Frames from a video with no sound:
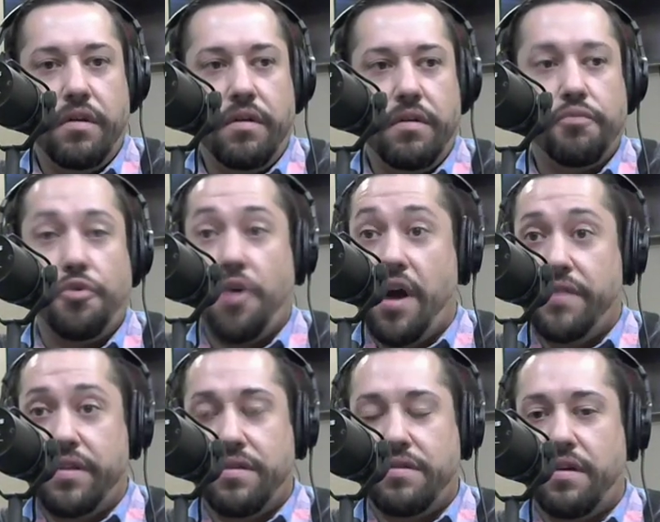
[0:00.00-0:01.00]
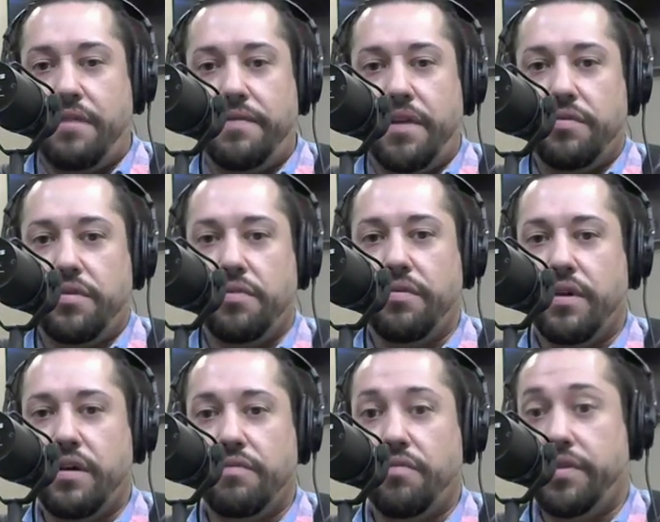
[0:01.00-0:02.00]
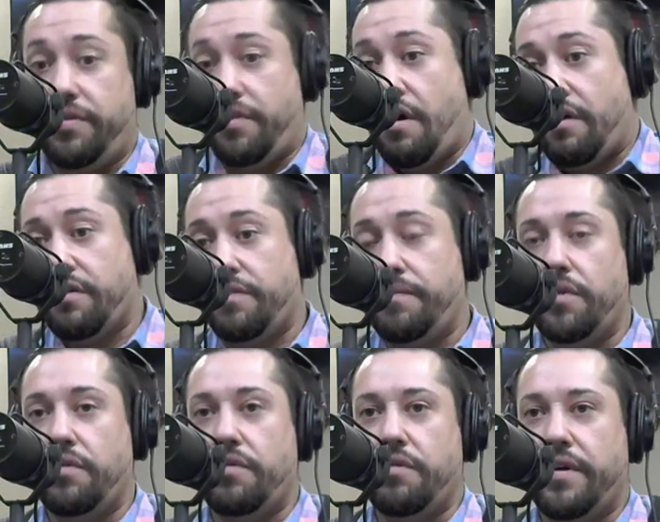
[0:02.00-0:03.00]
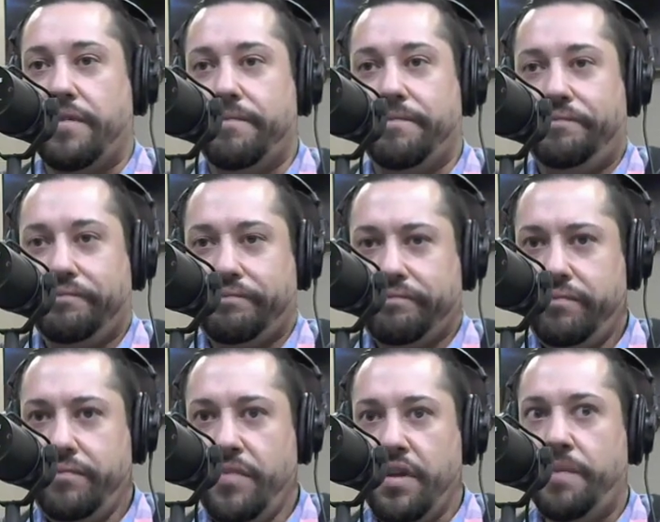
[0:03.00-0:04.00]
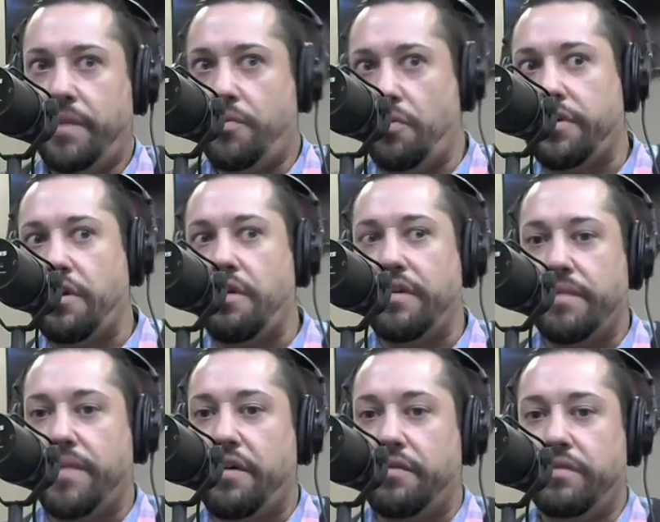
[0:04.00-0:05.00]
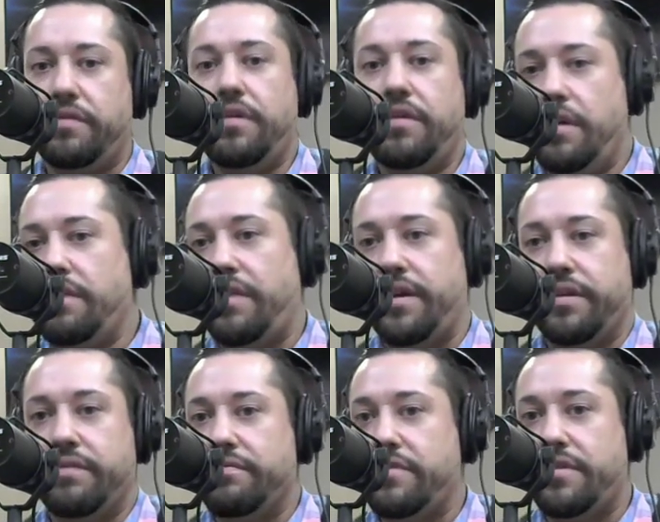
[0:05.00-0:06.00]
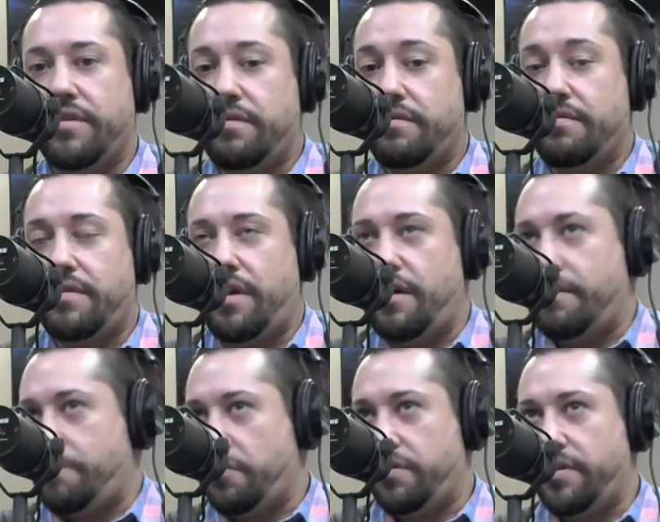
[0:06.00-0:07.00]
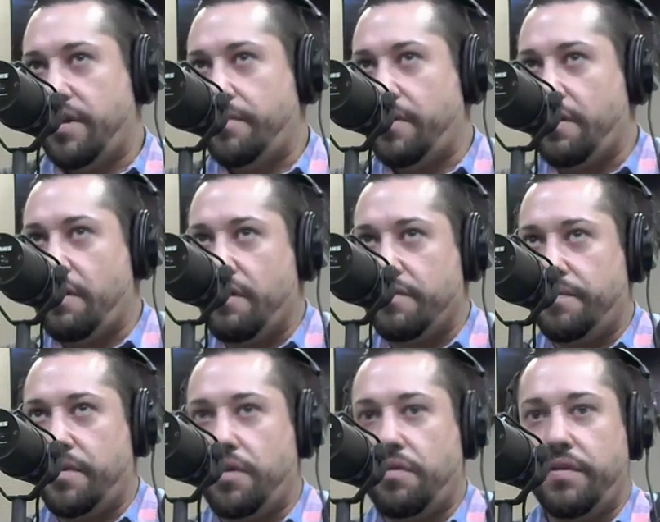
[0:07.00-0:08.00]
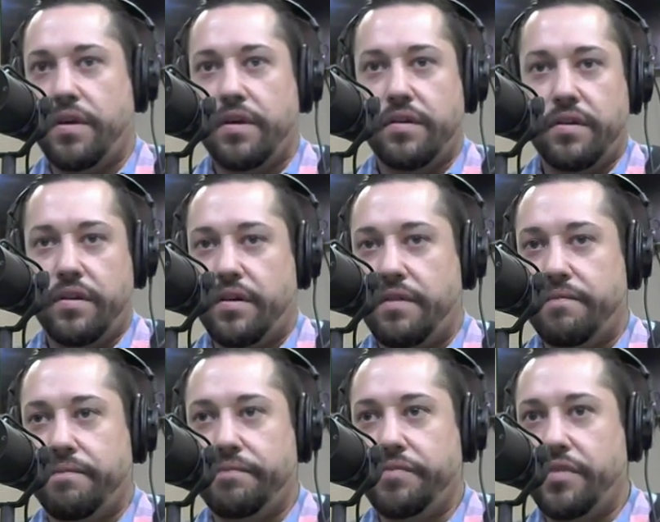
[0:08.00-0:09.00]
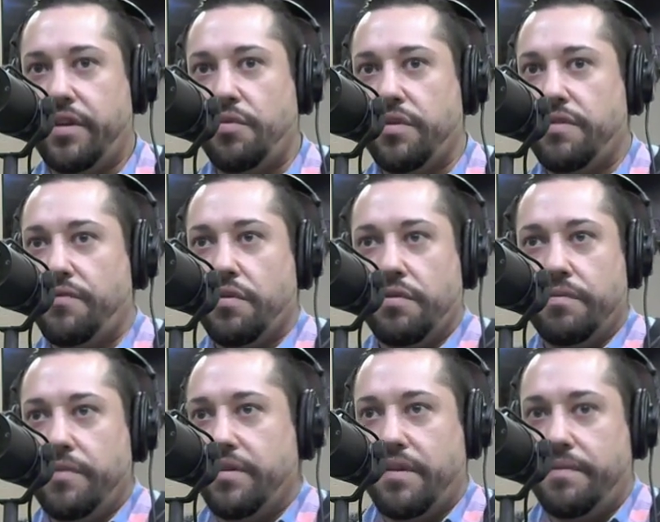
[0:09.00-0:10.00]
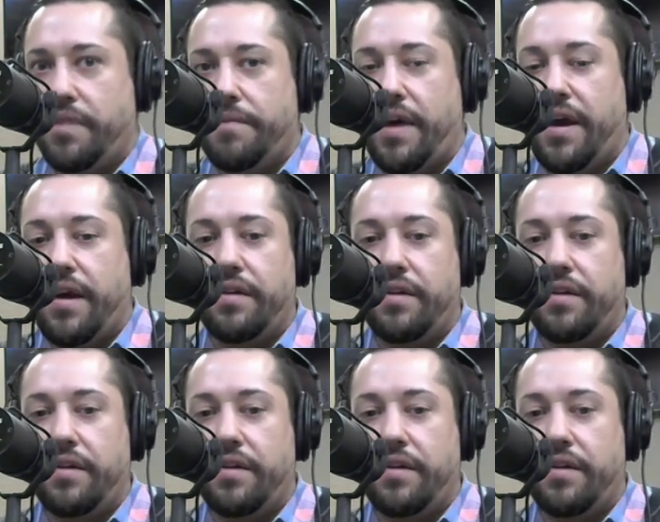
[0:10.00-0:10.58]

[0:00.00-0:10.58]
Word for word: private stuff that was going on with the hospital. People were talking about, like, say a person came into the hospital and it was for something bad.